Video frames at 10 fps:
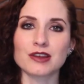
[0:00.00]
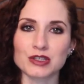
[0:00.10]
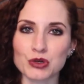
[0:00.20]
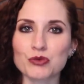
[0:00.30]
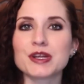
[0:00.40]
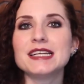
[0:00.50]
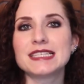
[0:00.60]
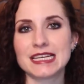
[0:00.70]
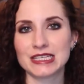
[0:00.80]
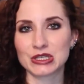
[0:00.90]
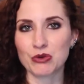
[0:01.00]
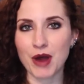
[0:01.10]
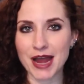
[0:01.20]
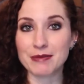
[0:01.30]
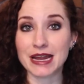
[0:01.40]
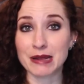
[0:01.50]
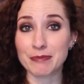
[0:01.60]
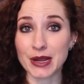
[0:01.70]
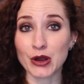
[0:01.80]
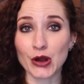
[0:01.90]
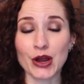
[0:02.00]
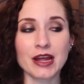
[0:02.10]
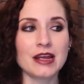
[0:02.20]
There's a reason to why I'm getting bigger.